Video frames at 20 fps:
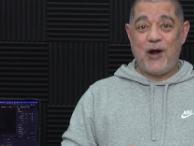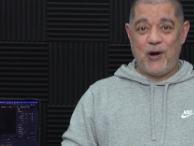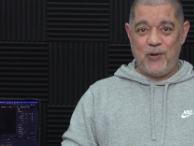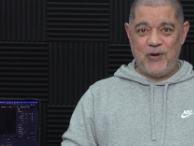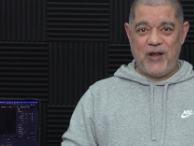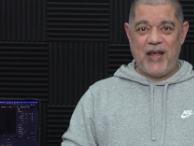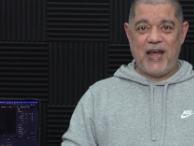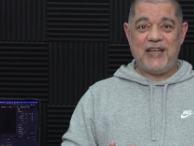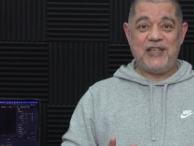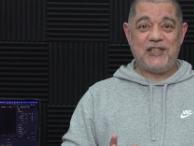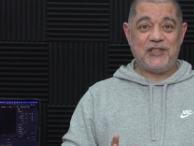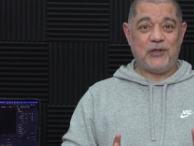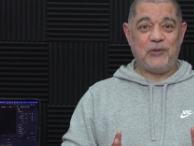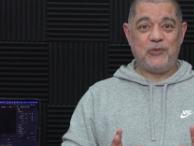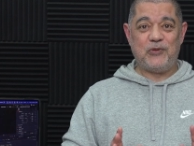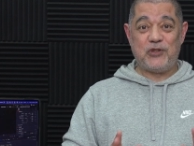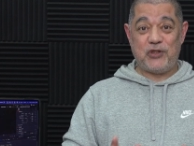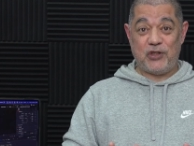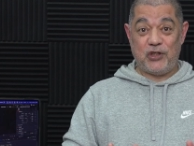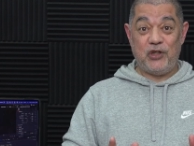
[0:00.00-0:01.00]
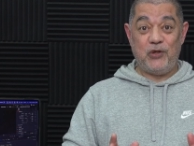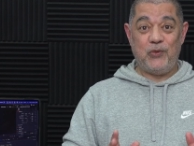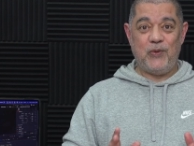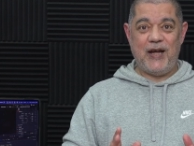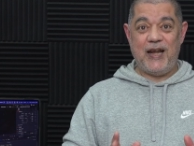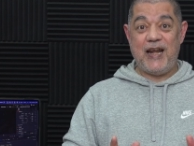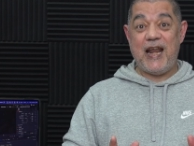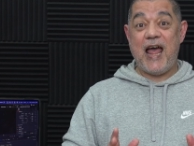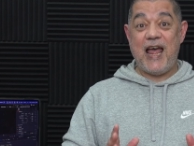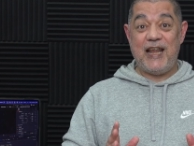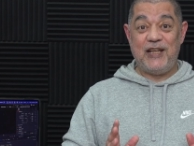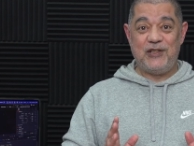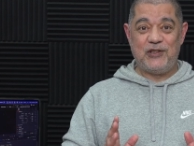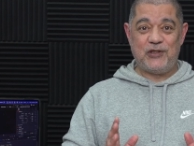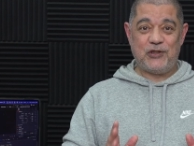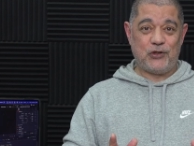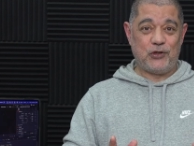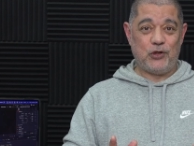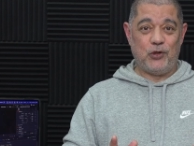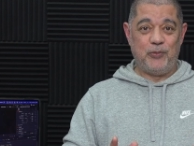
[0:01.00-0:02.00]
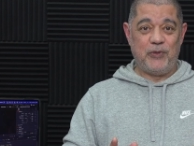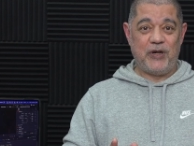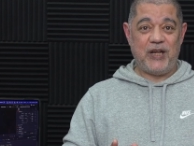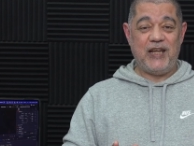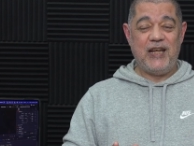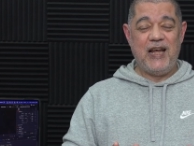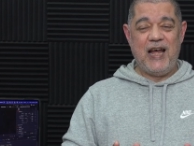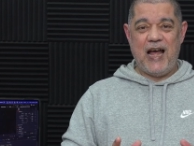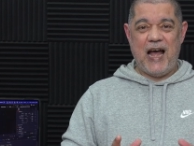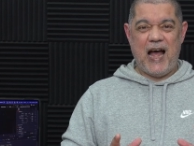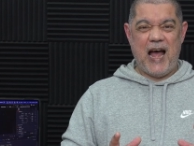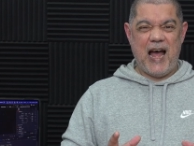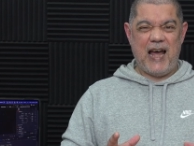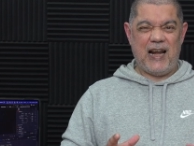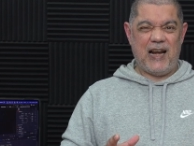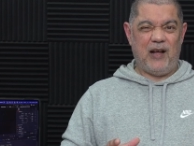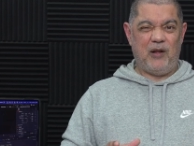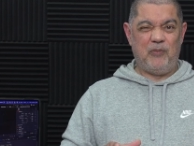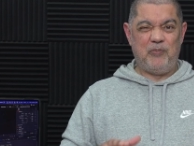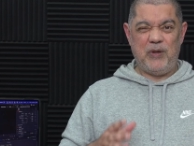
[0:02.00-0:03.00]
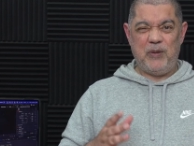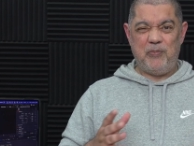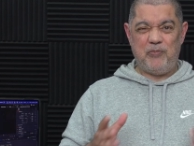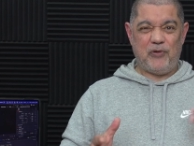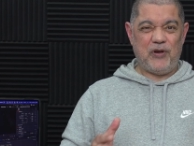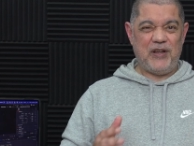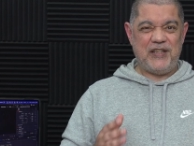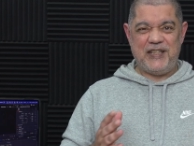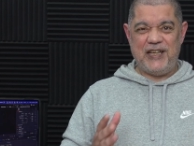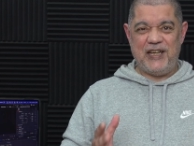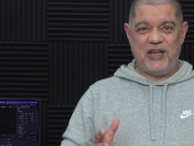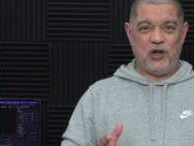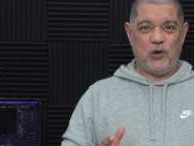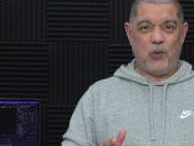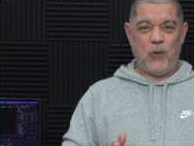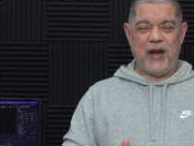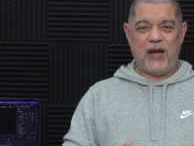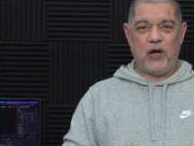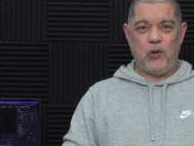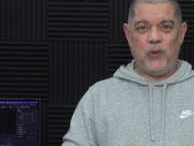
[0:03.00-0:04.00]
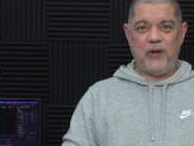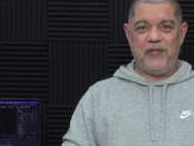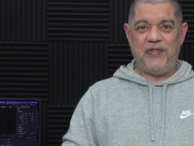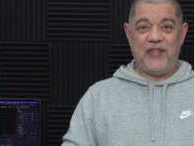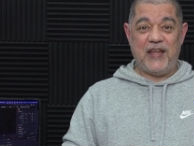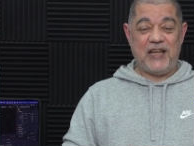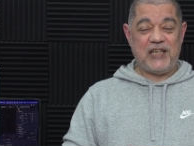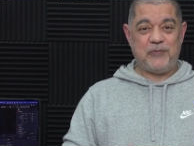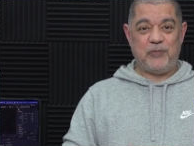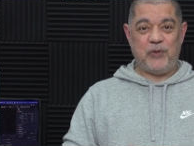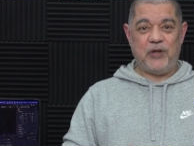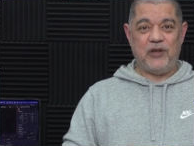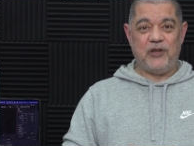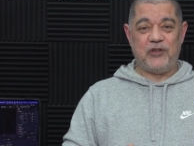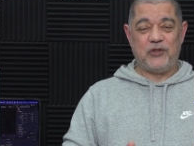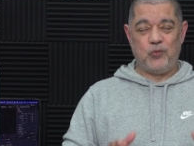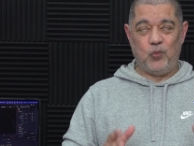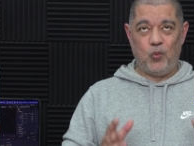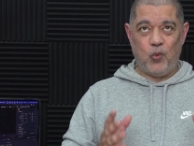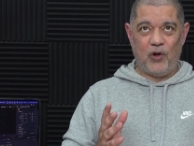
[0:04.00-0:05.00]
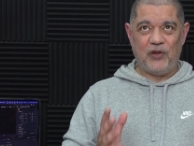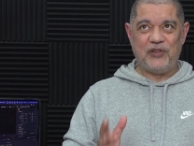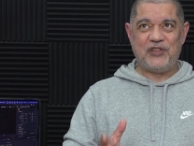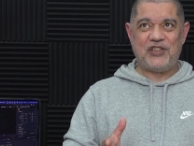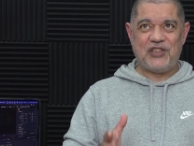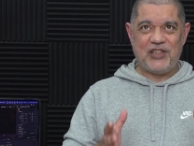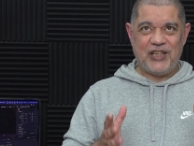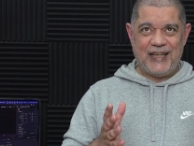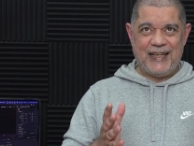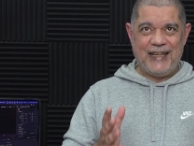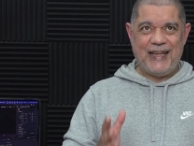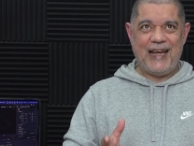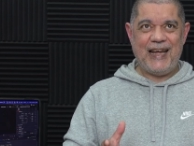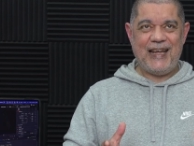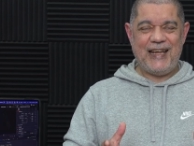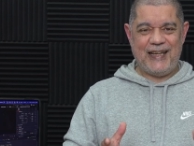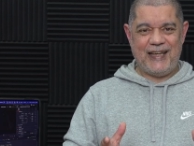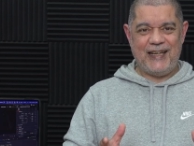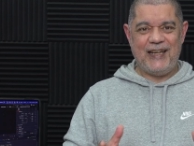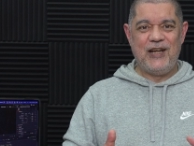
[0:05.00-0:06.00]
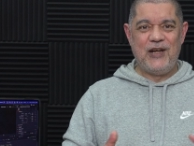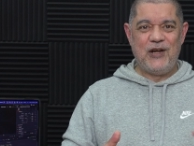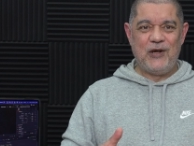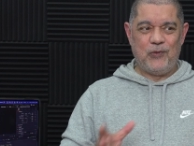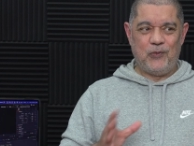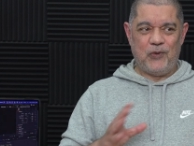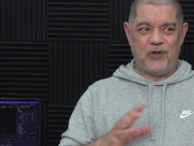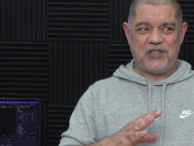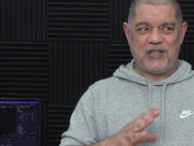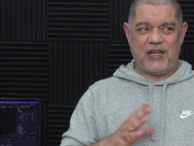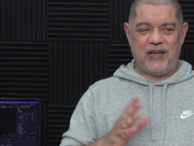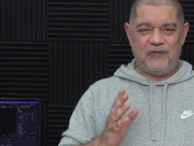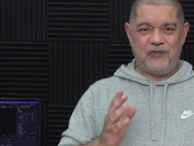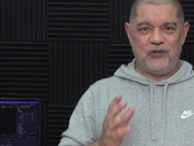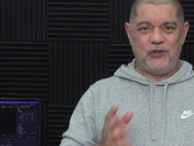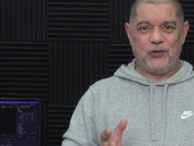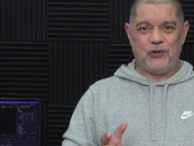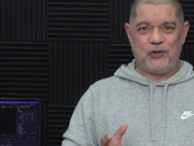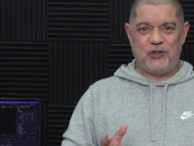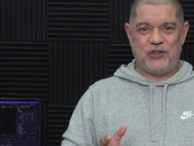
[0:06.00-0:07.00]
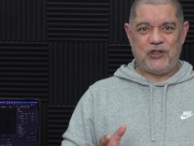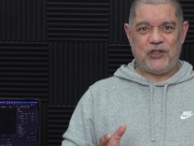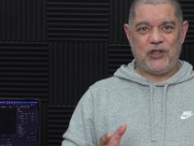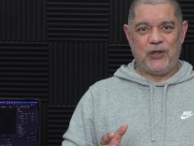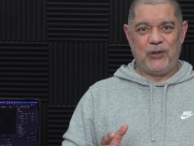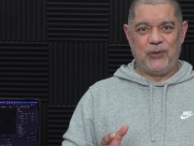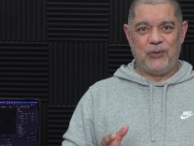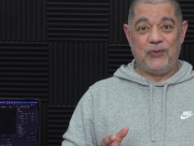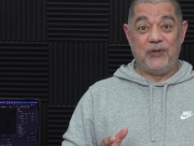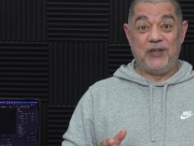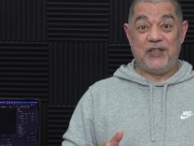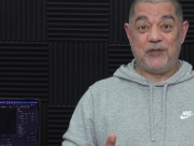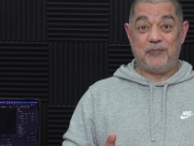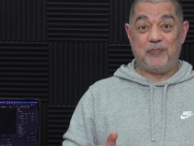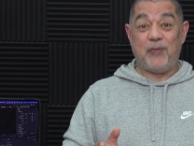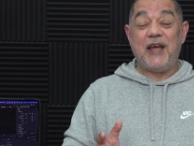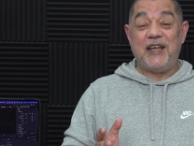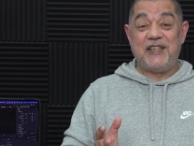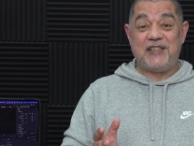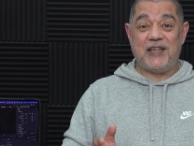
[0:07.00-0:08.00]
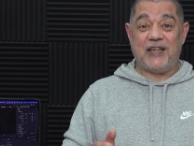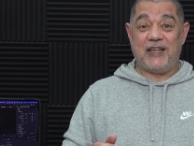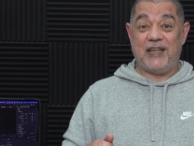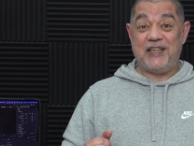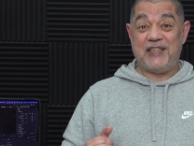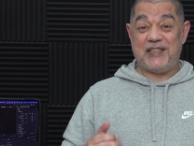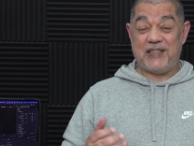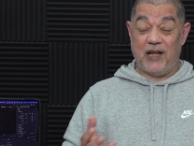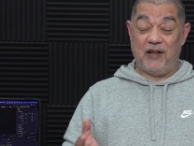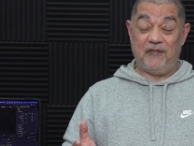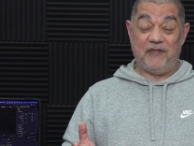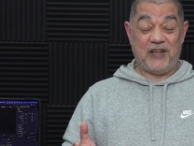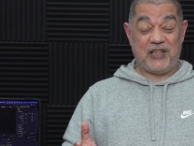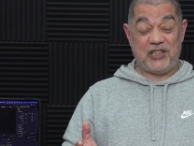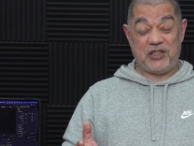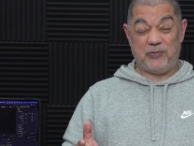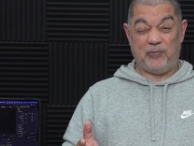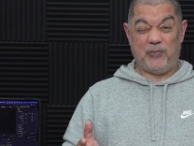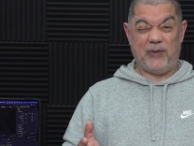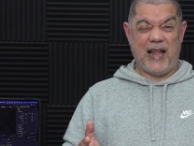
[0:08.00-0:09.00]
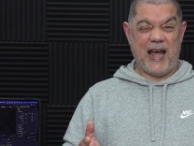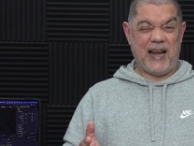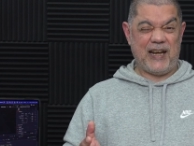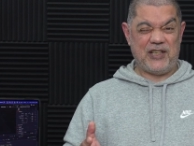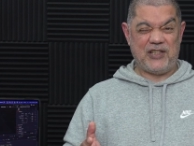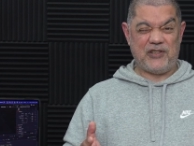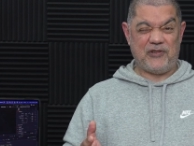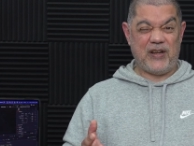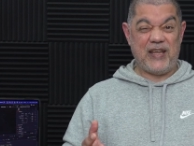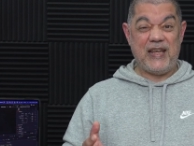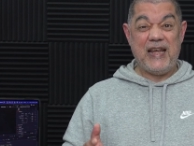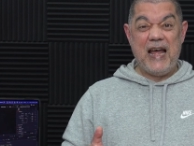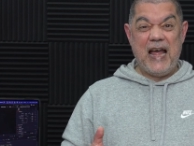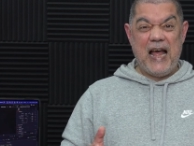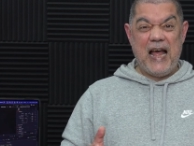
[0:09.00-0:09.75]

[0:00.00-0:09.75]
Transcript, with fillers: Okay, so to an end summary, and I'll be pretty quick with this because once again, what I've just shown is basically self explanatory,